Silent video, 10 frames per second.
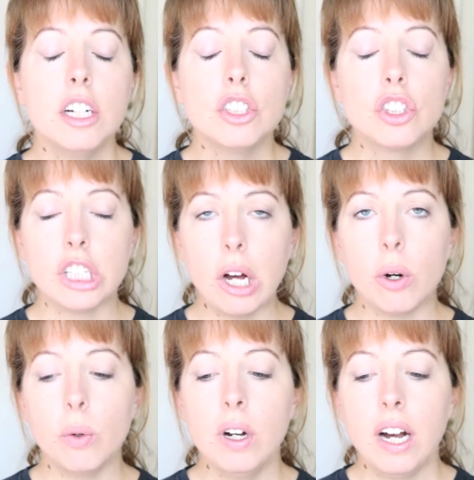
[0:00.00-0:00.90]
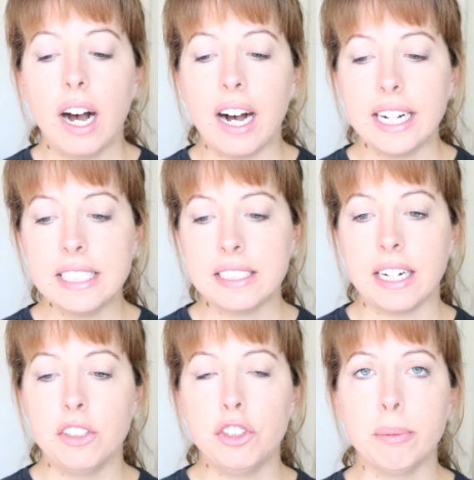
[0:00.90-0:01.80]
So I
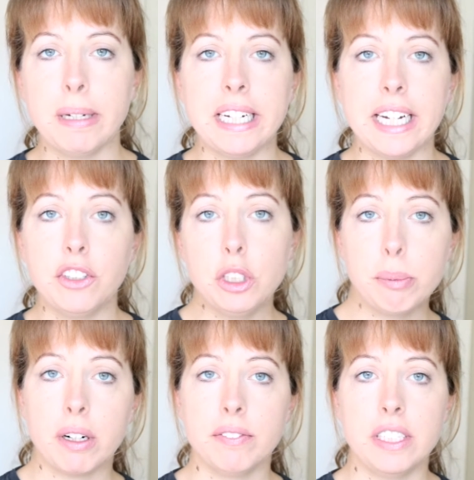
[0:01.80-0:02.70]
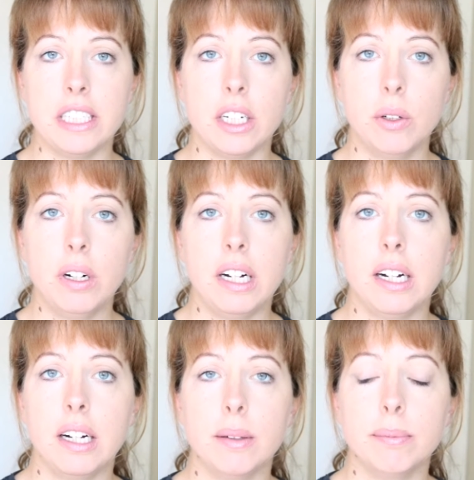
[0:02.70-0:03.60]
decided to make a two-part video,
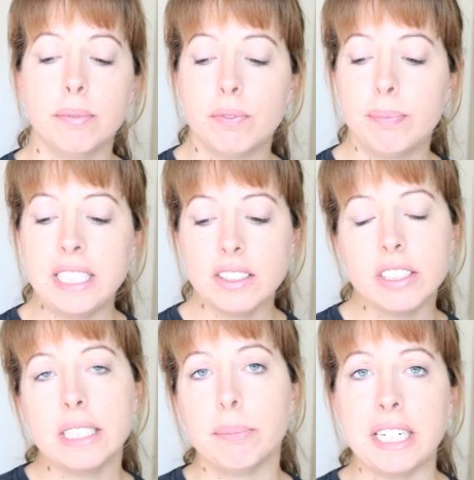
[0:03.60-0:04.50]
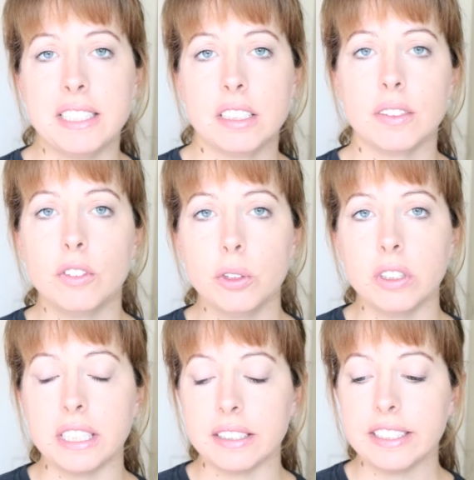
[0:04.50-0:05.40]
um, basically the basics of
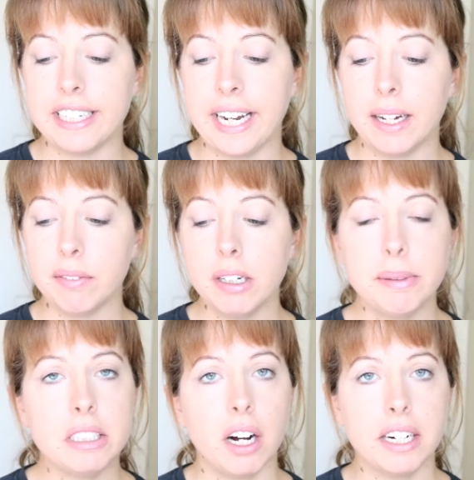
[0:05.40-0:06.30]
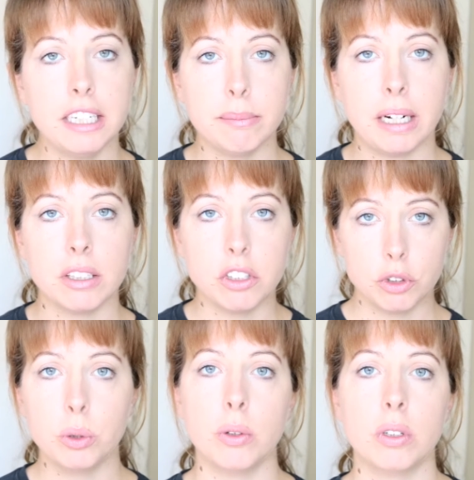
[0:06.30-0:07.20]
tooling. Today I'm going to be talking about the
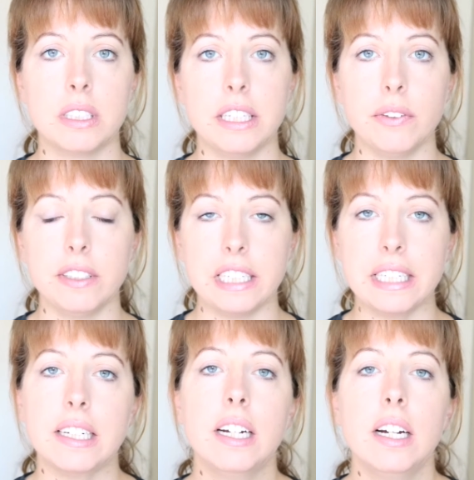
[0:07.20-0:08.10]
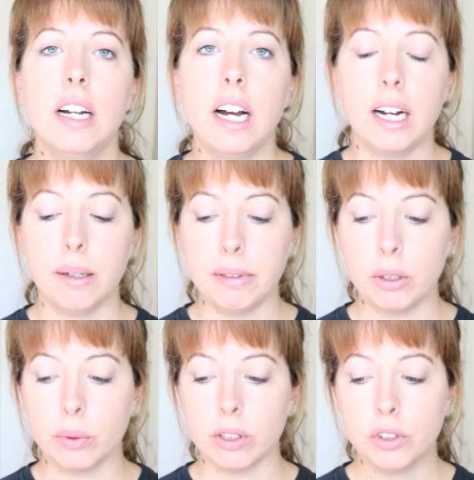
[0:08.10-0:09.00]
tools that you need um, in
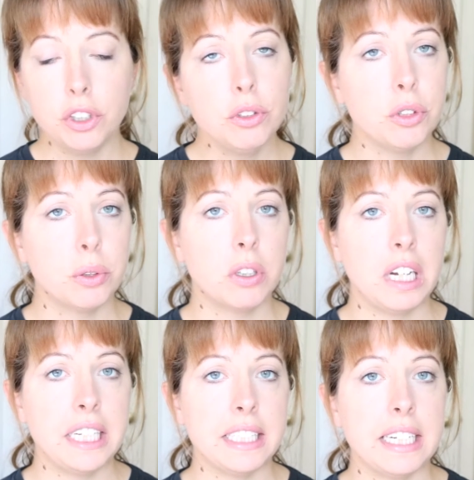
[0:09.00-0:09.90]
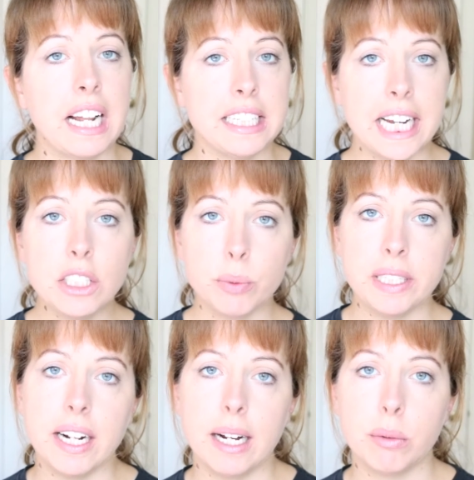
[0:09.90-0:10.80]
order to tool, and then next
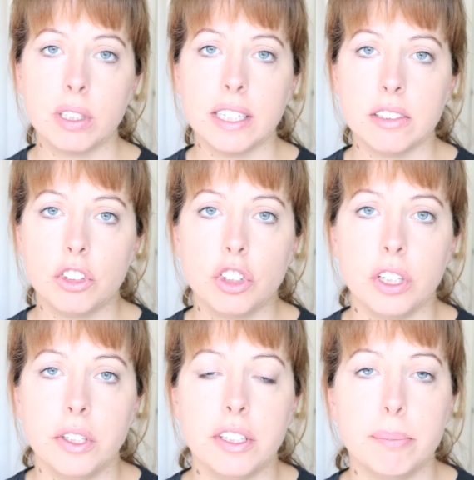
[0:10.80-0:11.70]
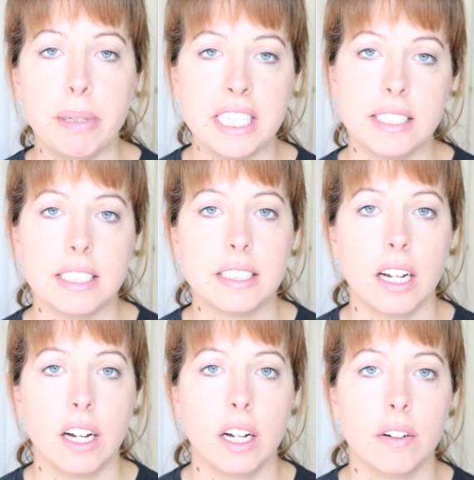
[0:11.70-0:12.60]
week I will kind of show you the basics
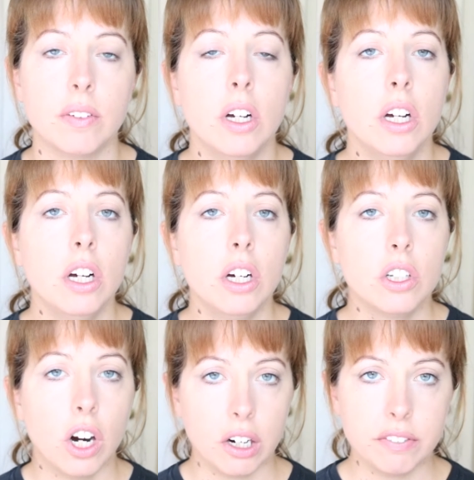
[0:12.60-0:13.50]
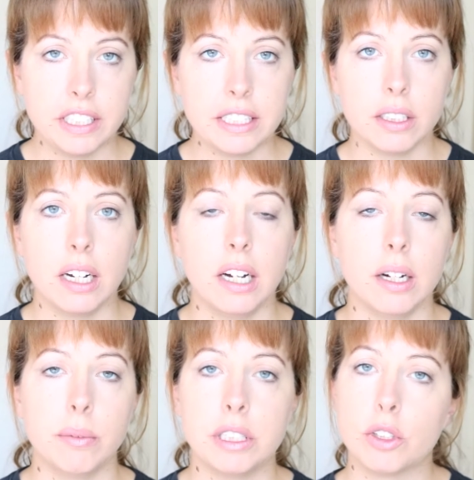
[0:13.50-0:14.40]
of carving
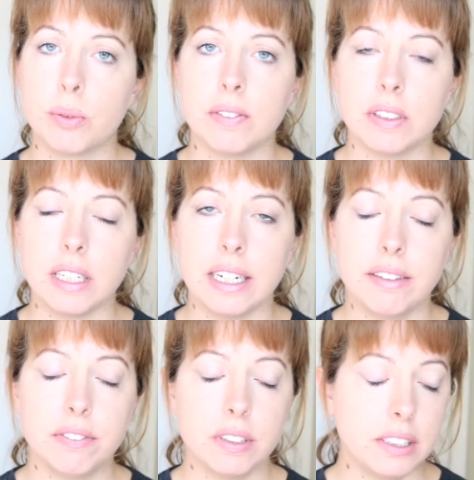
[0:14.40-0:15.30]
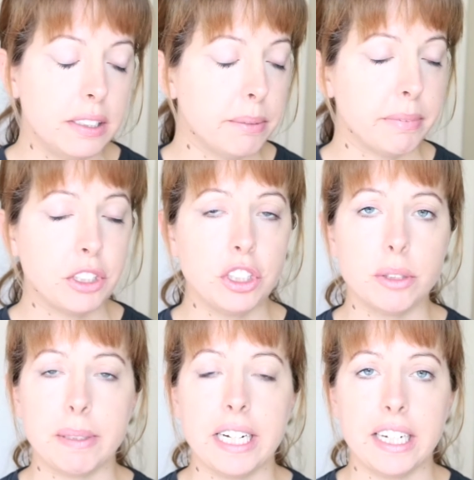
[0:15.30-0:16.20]
uh, with a swivel knife, excuse
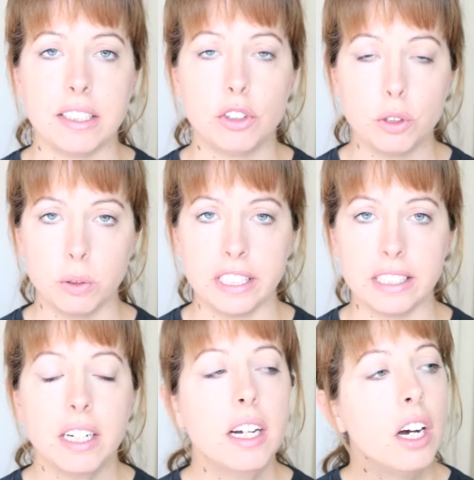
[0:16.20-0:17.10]
me, and tooling.